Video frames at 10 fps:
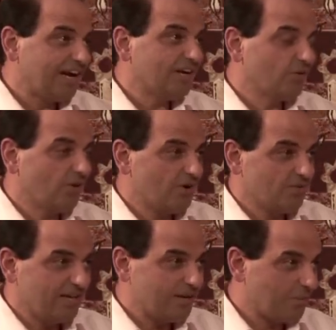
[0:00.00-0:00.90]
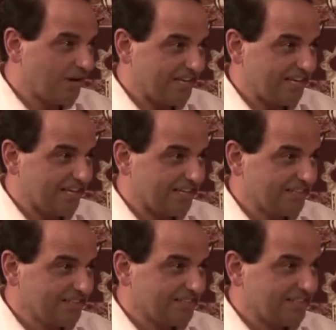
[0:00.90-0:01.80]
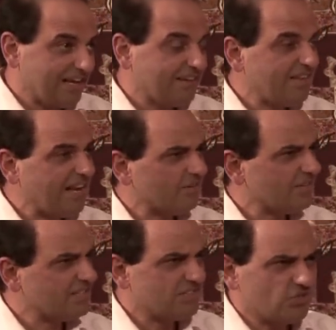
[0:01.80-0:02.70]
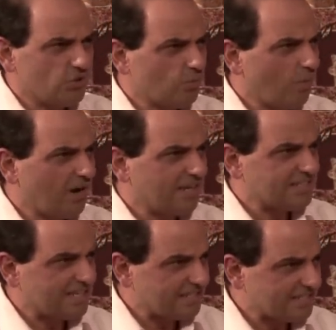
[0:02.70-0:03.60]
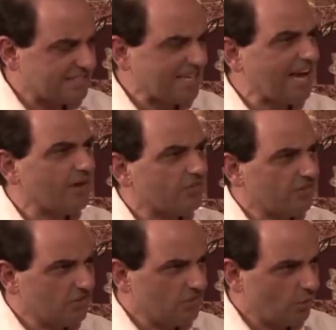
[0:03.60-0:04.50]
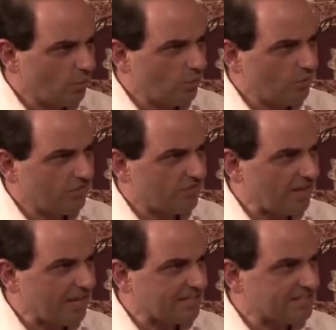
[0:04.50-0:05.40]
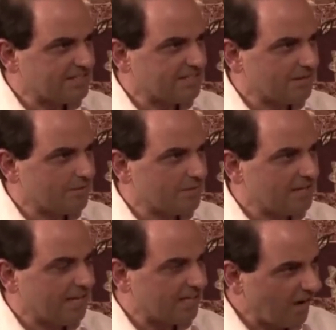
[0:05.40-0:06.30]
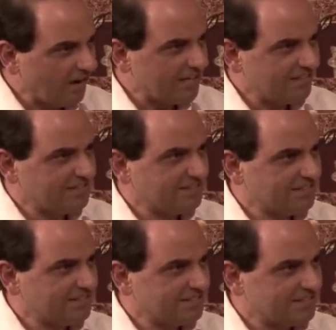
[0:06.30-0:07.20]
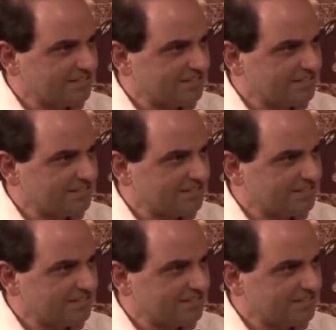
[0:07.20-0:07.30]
and grown year by year. And now there's new wine down south and north and in Ireland.